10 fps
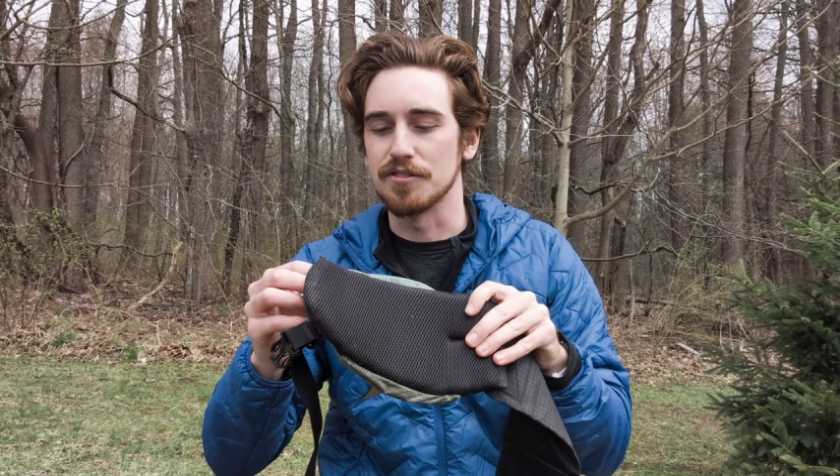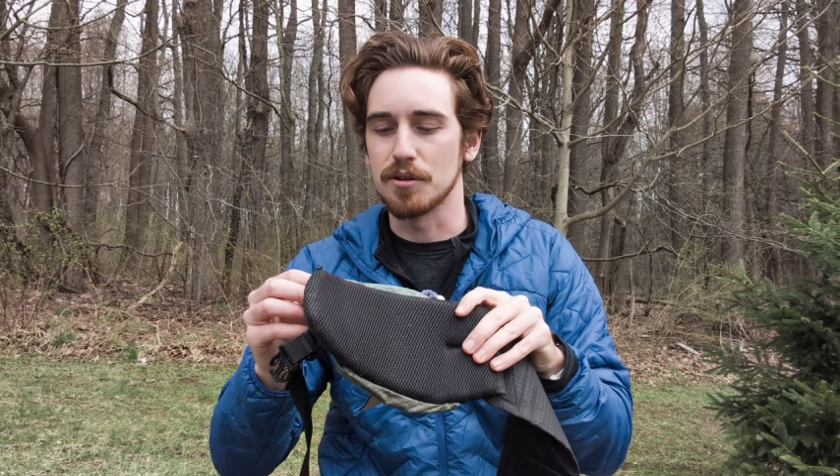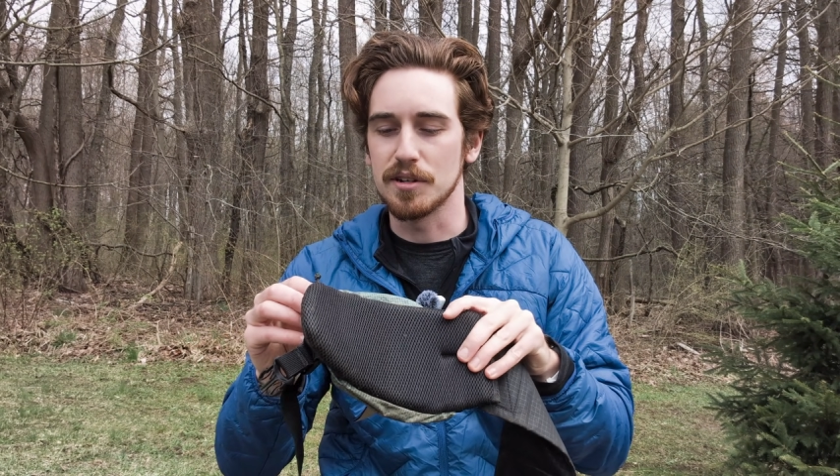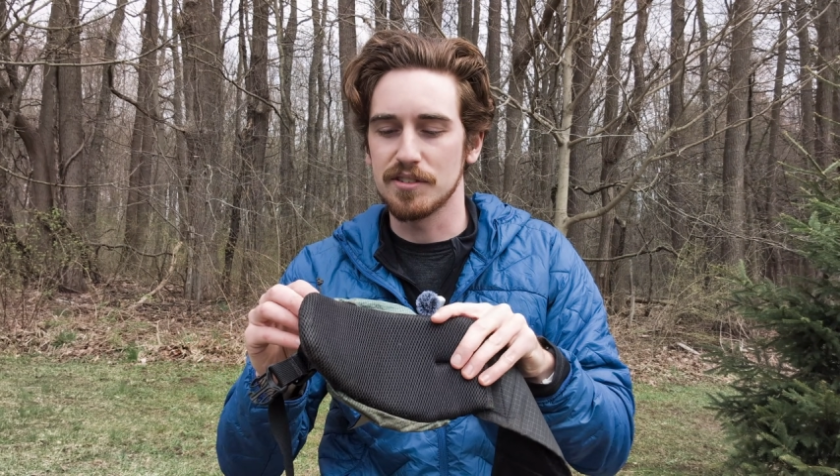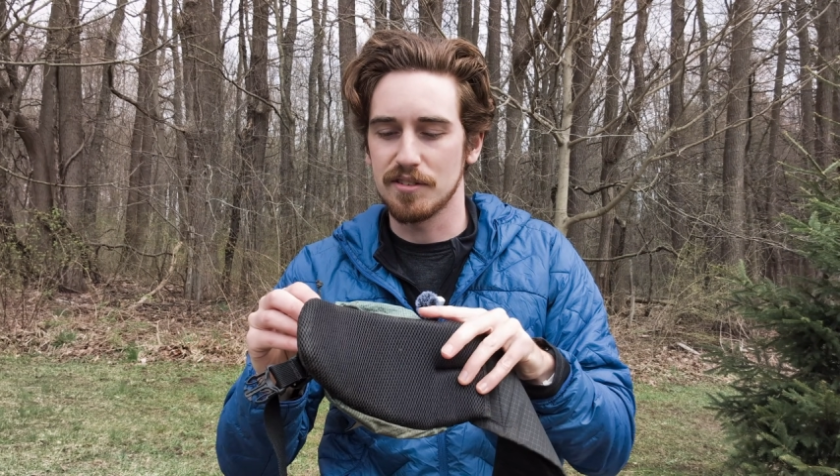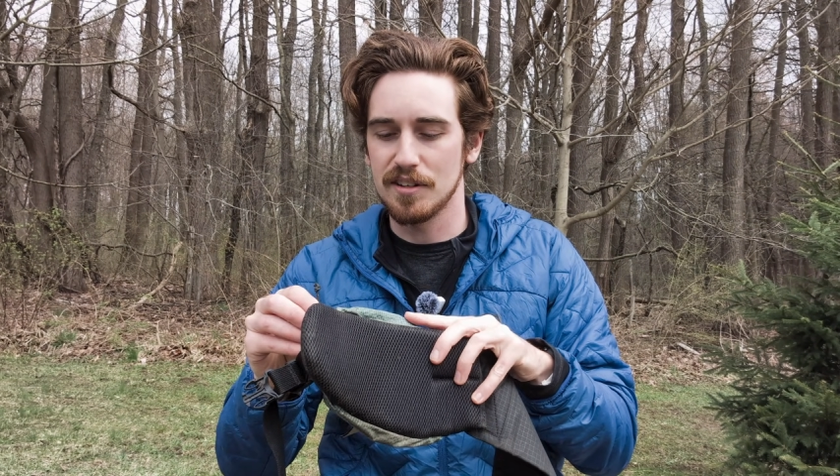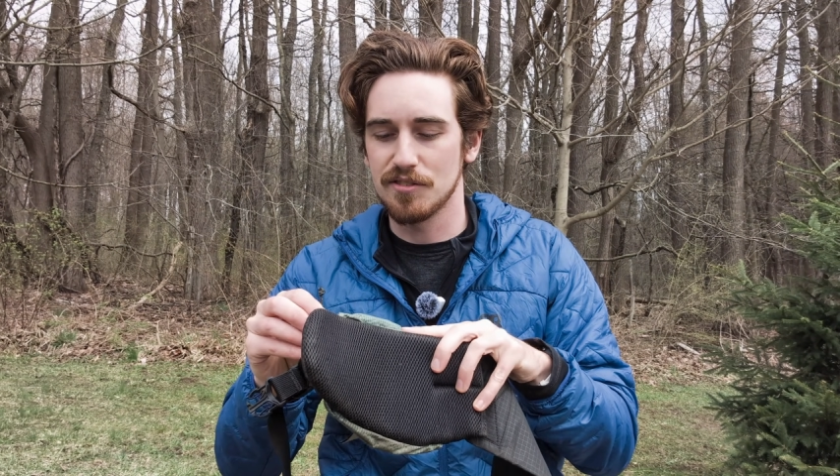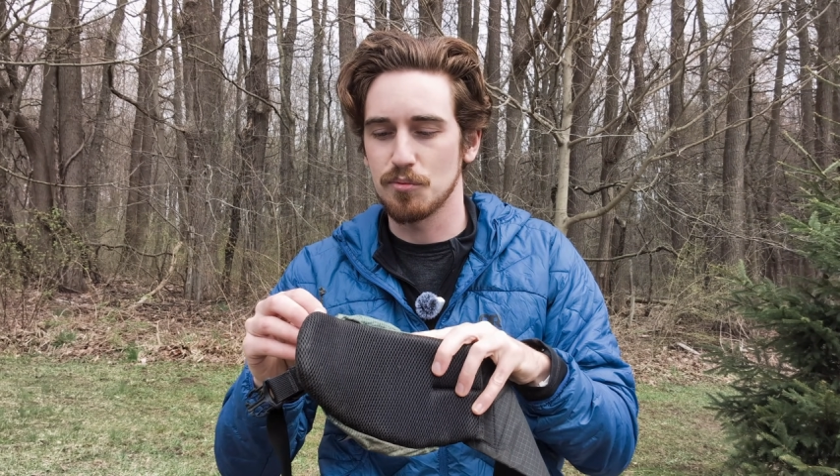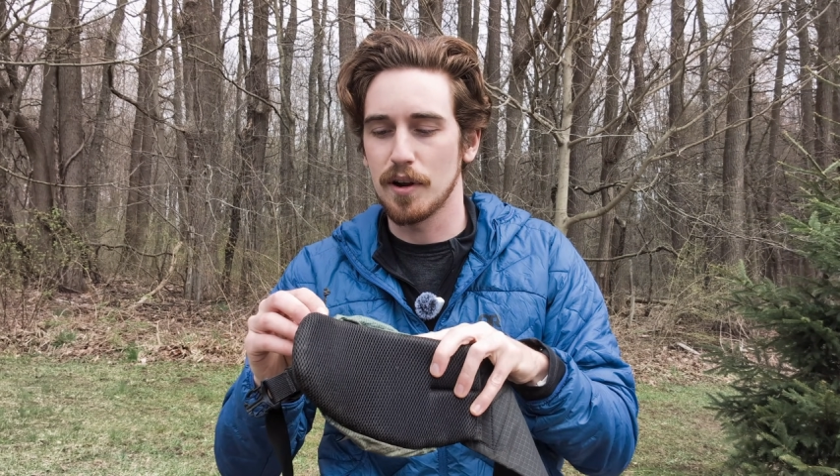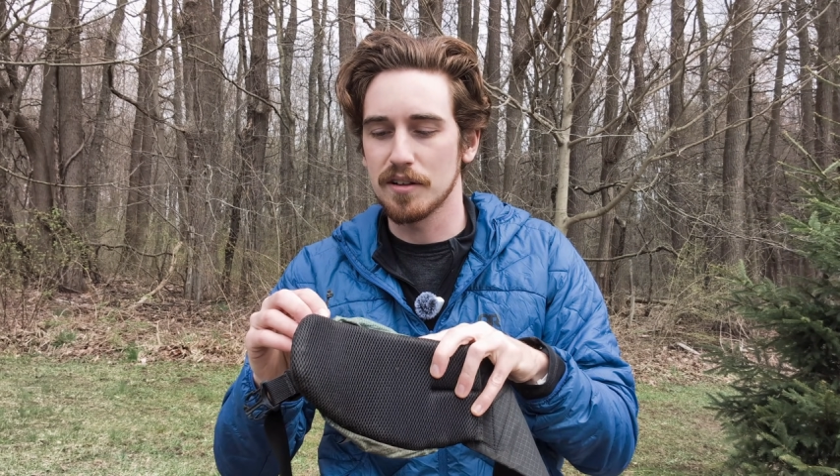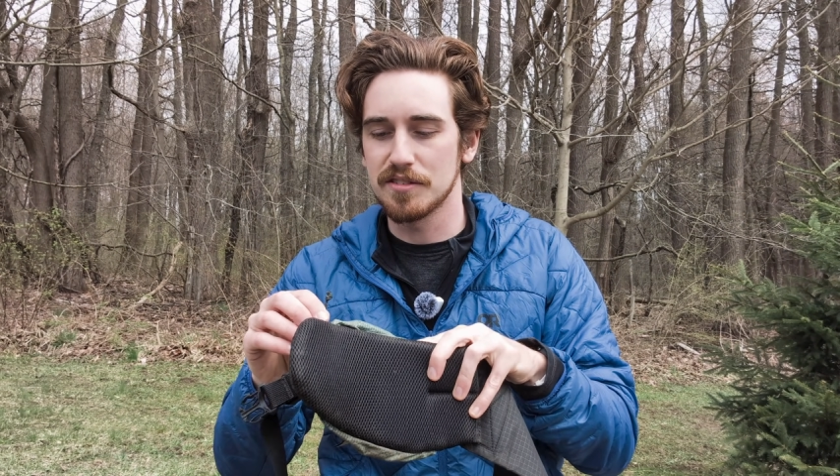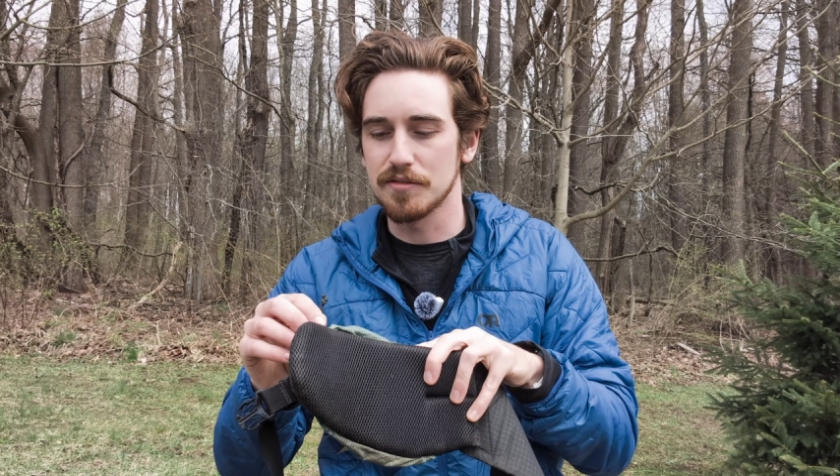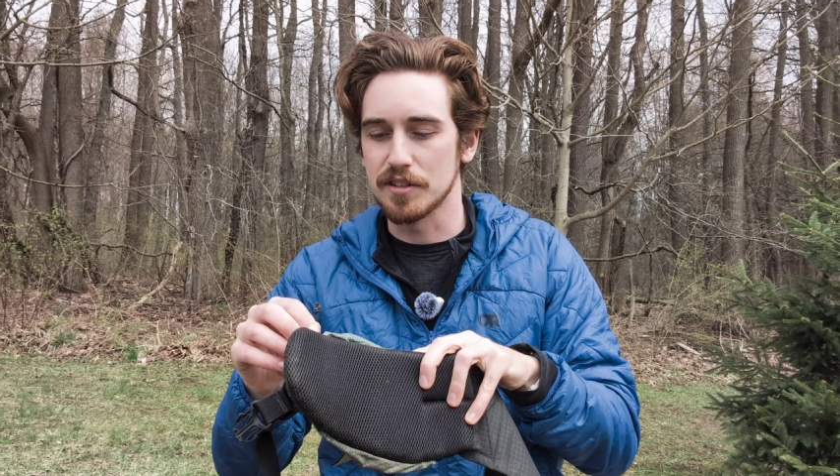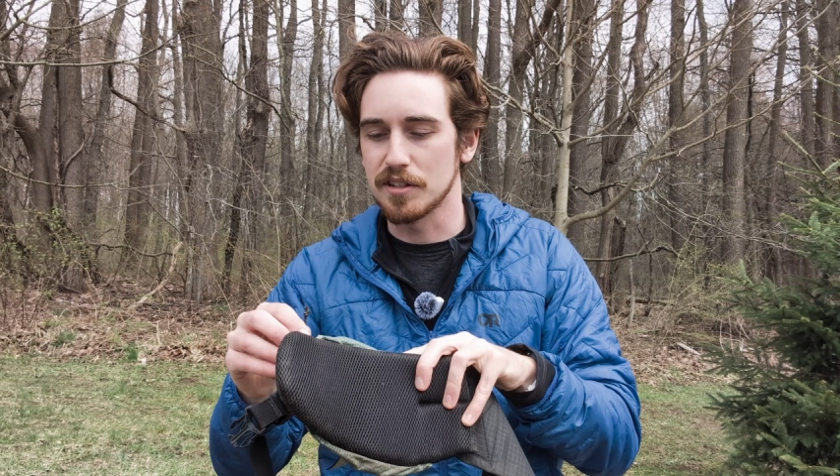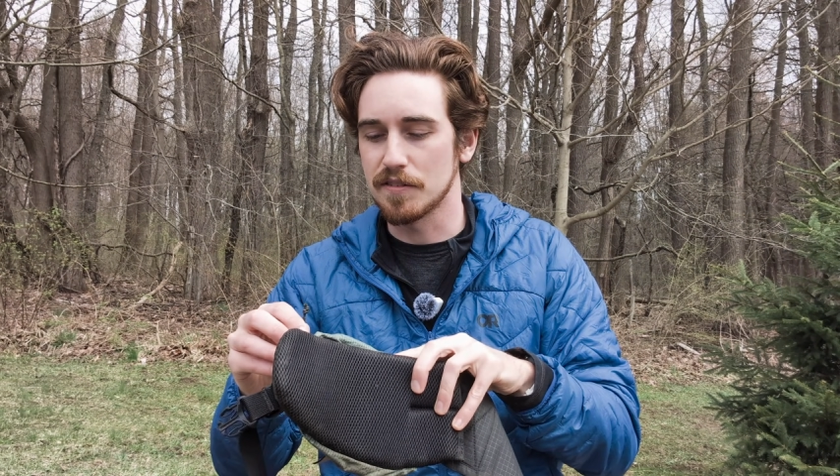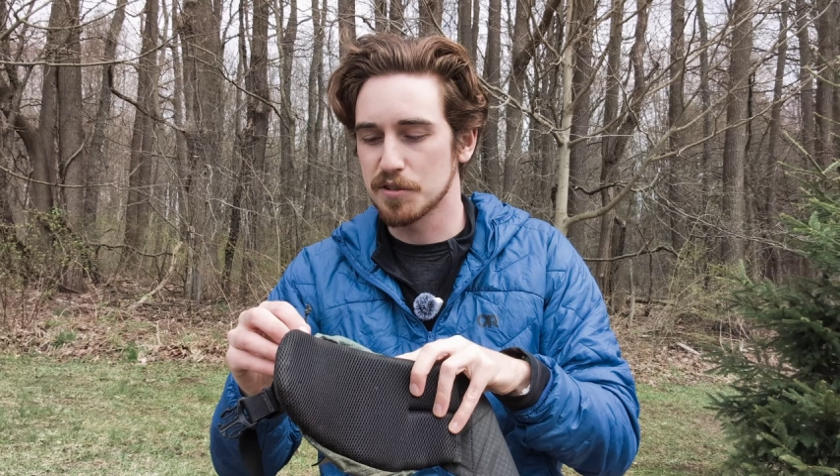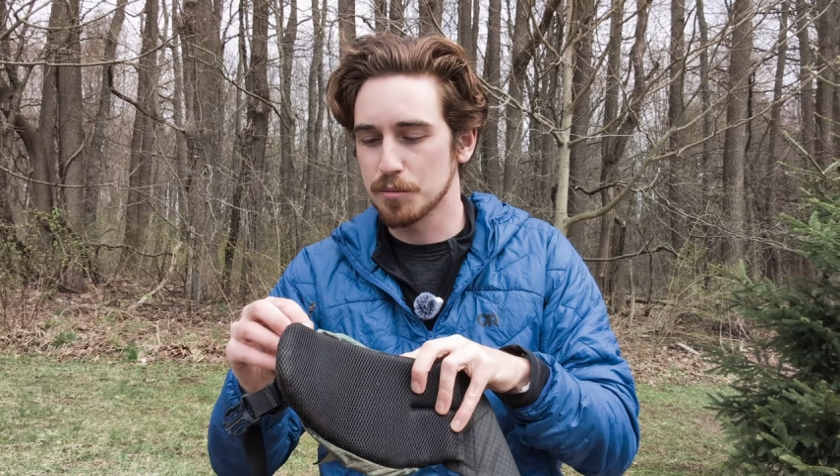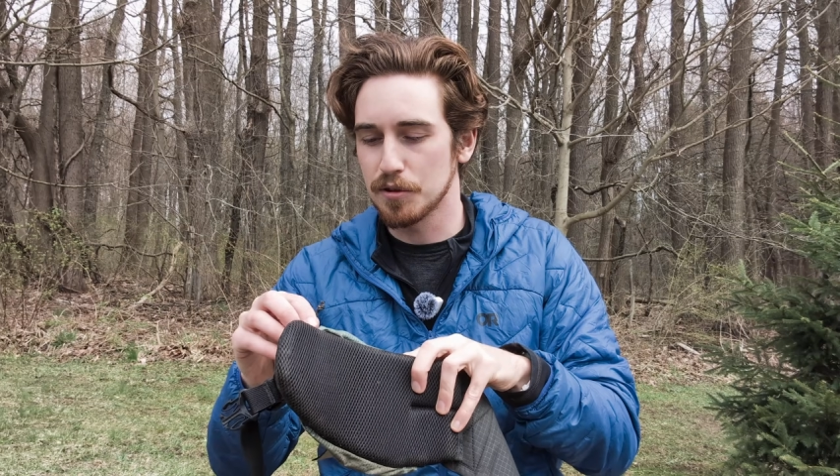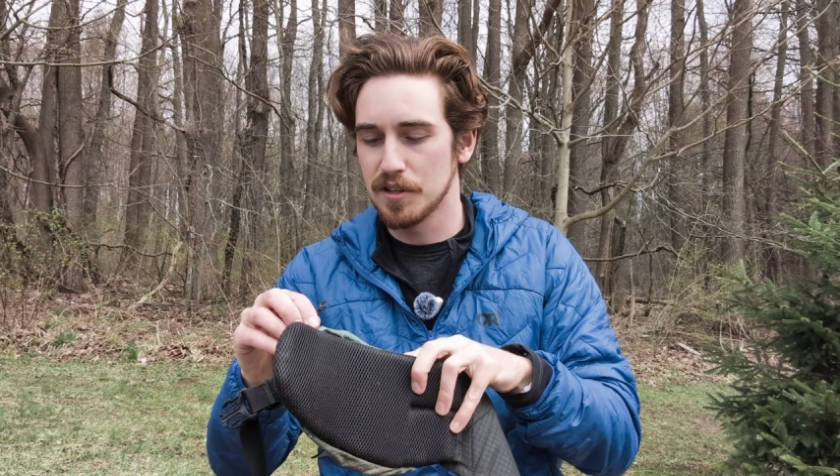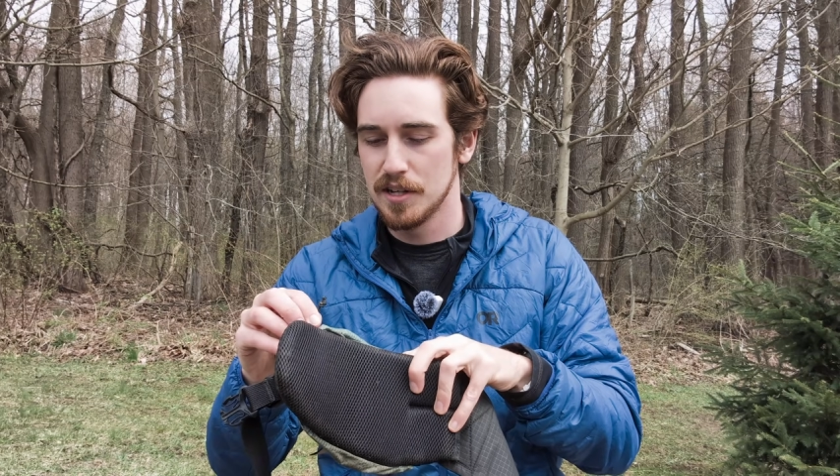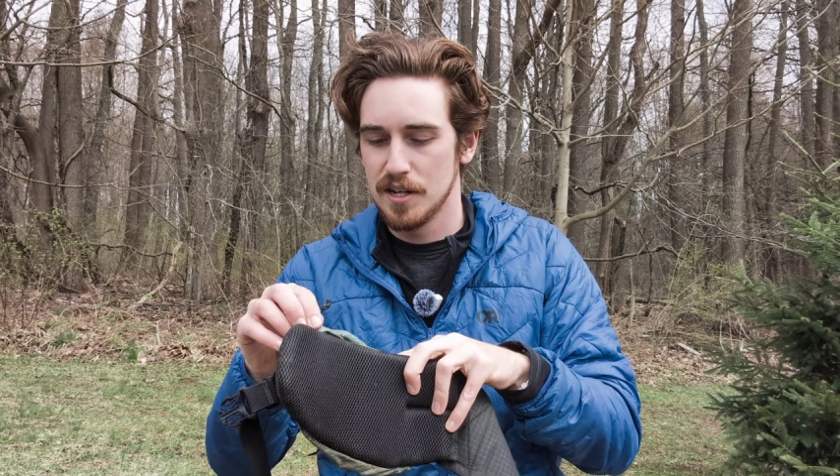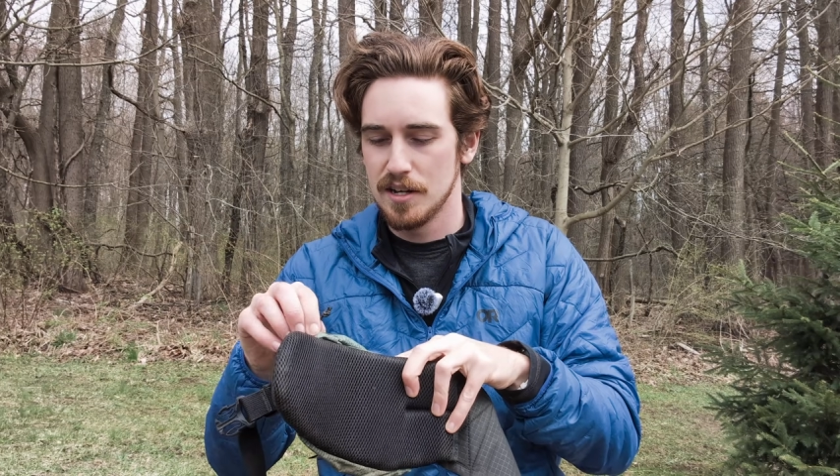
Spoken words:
so it's relatively comfortable